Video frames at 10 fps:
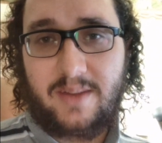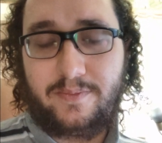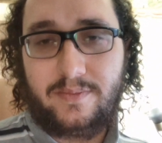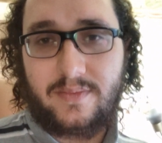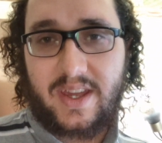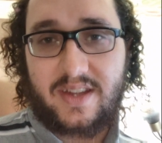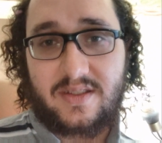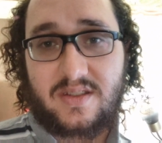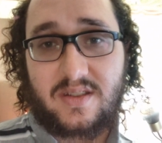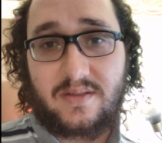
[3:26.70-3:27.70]
I
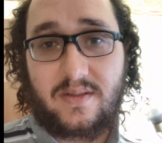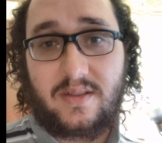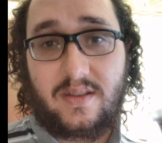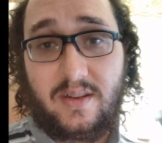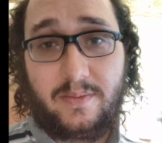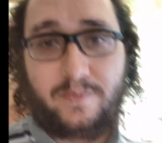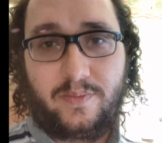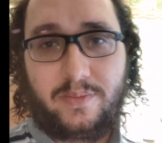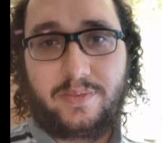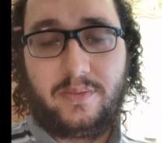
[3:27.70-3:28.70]
and the
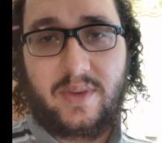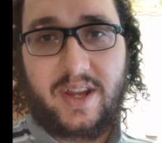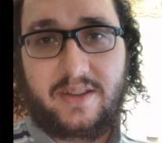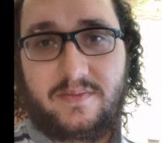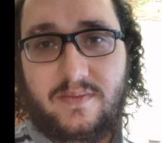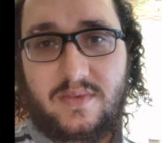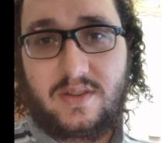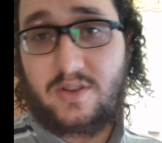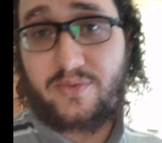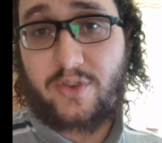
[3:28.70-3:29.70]
and I
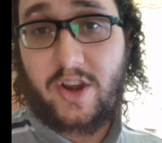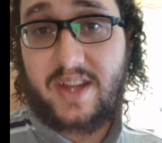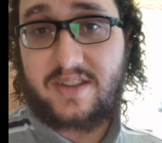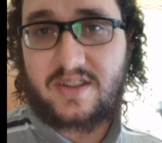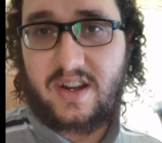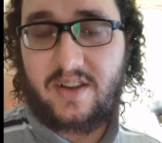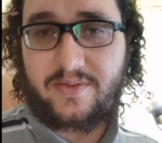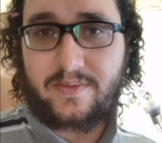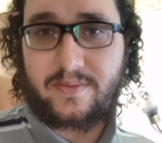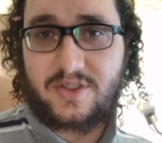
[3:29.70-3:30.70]
do front end
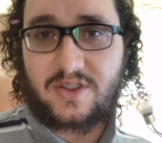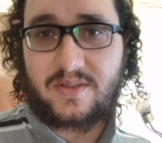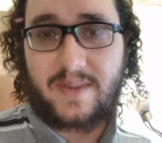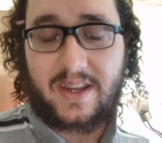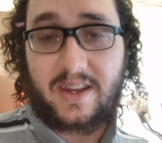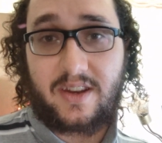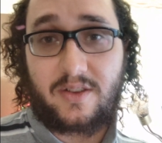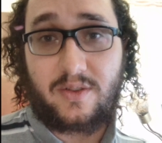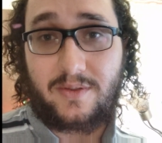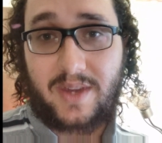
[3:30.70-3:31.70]
stuff, which
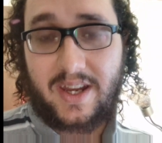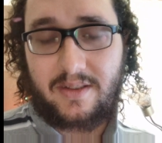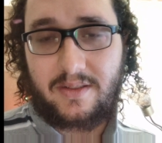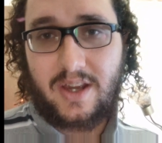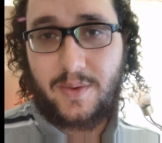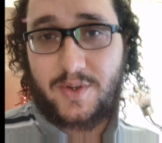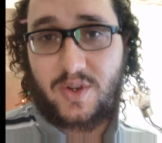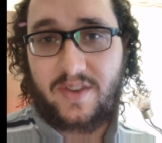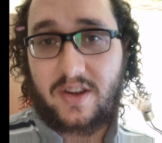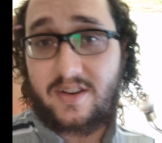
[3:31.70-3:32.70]
can include getting
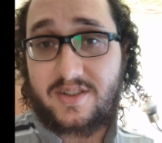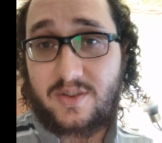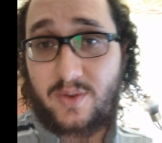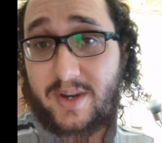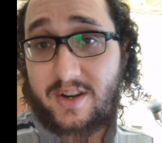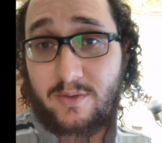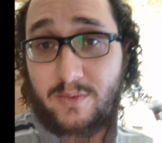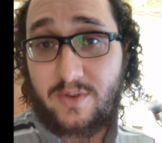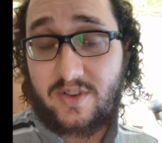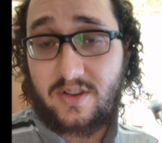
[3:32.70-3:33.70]
retrieving cards, doing bottle
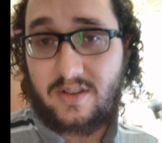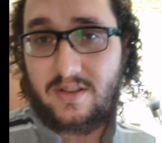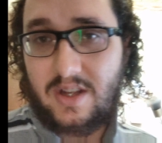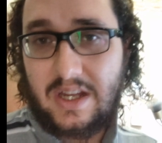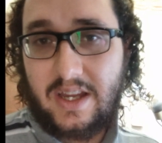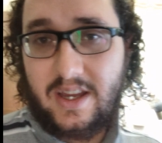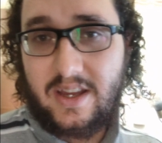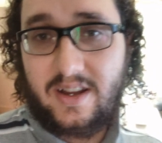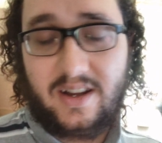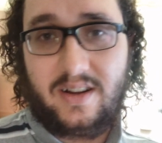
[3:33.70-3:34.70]
removal,
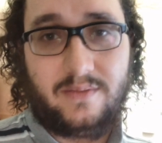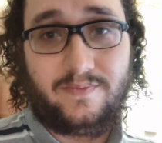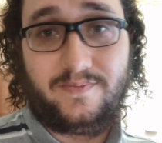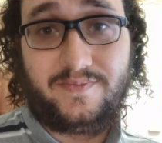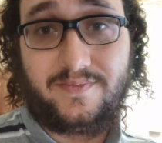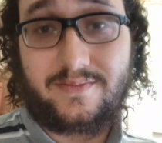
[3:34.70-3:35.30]
um,